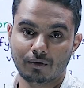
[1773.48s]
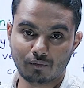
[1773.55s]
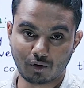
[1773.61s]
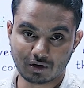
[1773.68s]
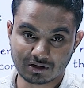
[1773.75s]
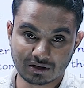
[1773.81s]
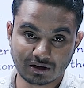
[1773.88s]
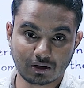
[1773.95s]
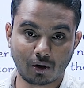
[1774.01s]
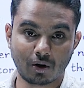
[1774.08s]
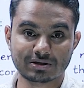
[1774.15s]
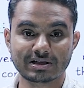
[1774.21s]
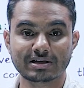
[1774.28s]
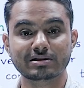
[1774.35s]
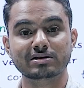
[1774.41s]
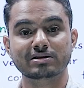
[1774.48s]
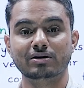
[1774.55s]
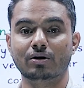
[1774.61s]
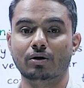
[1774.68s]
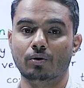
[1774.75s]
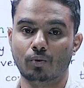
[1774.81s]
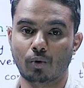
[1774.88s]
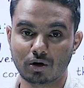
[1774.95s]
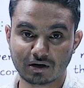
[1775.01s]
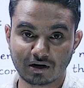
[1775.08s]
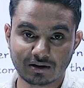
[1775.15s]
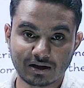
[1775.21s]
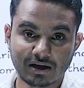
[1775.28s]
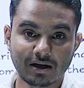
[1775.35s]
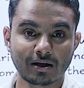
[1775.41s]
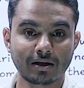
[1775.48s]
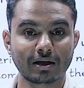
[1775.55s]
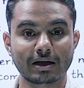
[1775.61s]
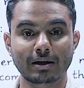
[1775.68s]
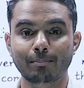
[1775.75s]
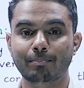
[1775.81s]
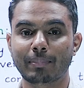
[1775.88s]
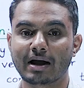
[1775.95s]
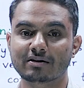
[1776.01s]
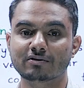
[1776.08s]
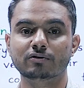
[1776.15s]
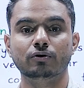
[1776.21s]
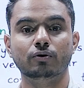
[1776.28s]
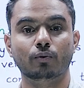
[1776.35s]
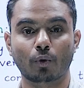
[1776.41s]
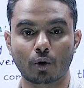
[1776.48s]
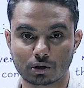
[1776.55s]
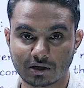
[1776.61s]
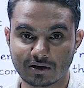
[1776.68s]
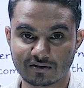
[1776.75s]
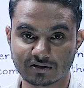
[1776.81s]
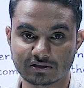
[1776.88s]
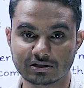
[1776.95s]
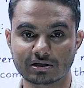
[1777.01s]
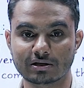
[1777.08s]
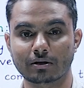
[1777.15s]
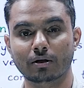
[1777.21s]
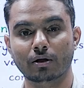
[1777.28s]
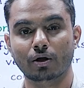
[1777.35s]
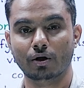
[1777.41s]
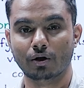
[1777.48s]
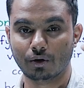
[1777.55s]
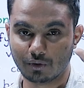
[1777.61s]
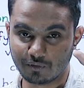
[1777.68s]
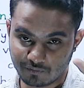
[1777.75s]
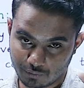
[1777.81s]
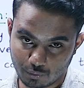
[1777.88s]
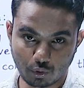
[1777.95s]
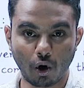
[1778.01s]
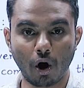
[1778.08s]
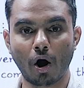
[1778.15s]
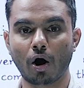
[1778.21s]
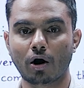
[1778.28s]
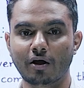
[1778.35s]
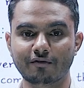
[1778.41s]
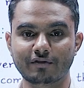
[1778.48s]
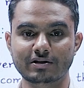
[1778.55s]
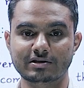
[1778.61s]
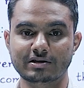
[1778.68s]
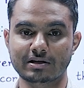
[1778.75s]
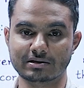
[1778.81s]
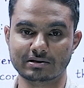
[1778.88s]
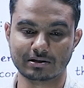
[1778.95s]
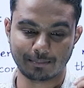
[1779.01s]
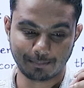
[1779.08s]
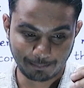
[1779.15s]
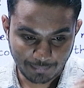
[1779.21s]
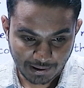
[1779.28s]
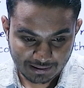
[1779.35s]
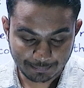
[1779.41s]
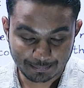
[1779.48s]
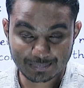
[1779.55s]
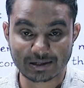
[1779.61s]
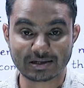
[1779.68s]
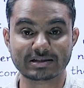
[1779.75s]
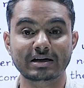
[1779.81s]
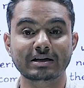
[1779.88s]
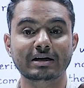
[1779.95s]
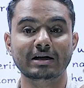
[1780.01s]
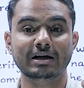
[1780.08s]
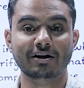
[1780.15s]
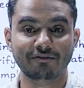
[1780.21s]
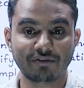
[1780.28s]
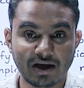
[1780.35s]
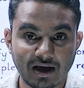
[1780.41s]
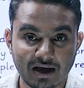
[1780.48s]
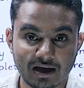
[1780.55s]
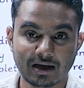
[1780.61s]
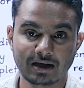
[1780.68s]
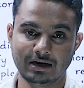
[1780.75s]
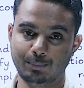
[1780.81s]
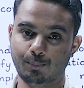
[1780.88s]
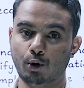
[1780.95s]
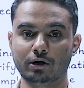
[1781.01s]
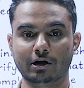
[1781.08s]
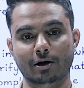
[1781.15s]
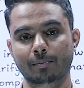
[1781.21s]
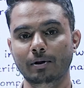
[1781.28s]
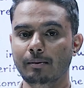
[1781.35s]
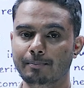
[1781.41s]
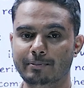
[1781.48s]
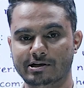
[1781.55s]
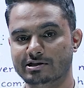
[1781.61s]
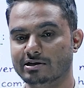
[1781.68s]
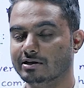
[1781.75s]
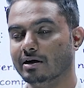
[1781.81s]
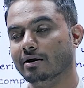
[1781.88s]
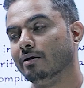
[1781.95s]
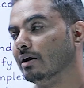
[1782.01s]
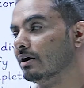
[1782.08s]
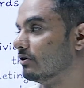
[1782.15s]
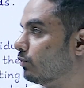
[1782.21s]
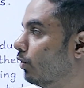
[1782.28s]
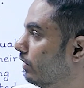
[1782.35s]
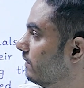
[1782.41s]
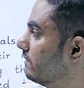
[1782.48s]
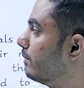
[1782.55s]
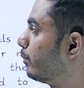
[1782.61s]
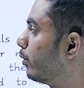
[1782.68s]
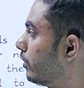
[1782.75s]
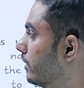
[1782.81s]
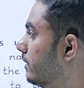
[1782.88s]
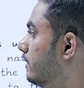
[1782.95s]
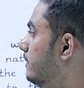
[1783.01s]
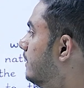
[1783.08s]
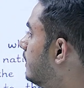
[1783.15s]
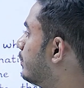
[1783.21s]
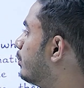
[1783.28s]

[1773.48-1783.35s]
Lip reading: what are the causes, what are the impacts, what are the solutions. You know all of these things, but present in a way report can be presented. That is what is important in the